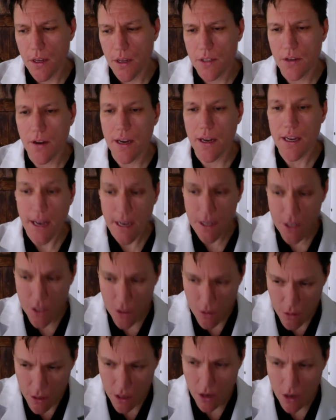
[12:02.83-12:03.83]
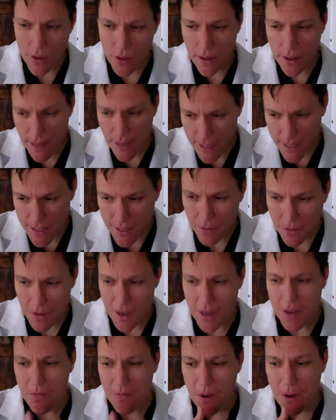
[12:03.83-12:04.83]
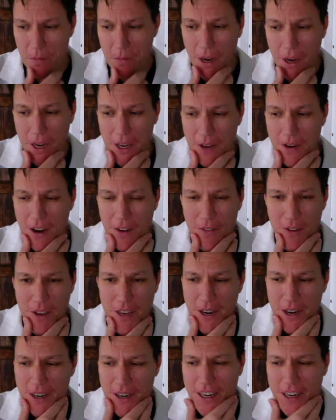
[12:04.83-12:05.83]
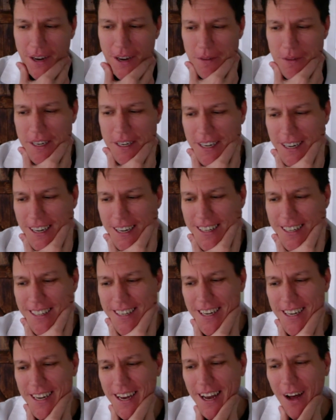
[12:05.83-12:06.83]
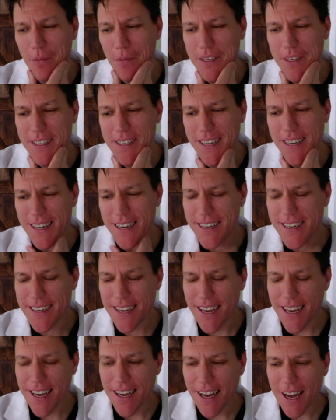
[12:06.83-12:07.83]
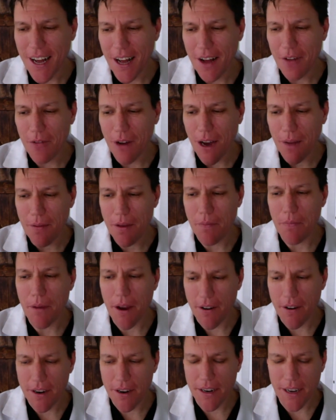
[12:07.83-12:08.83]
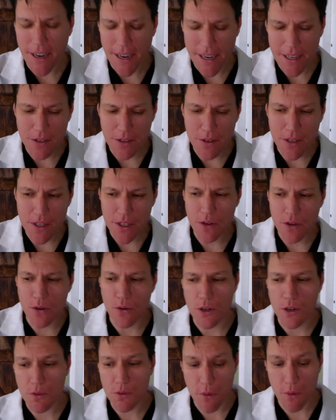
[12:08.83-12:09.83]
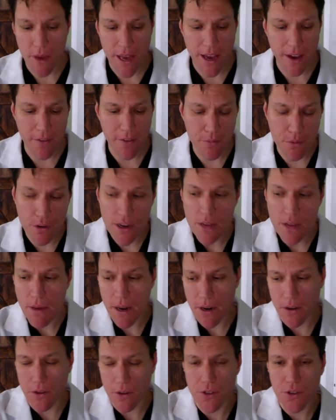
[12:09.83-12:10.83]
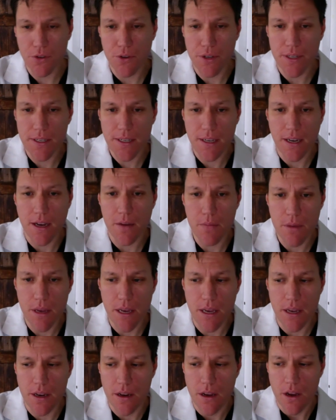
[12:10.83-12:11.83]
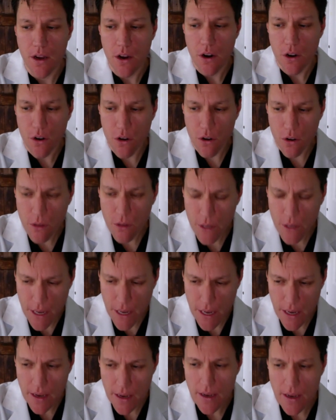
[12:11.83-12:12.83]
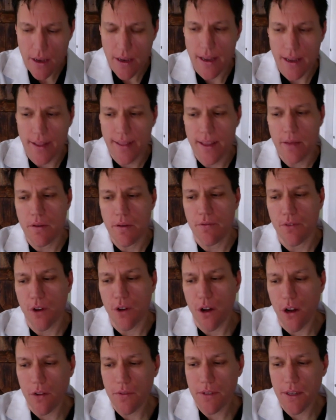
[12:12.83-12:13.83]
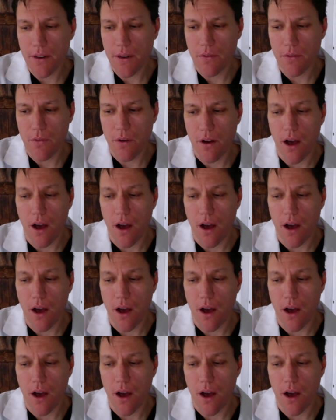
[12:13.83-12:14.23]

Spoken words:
So as you know, the class that we bug you every year to come and help us teach, Robbie Bear and I do this course where we have pre-medical students come in early, get them involved in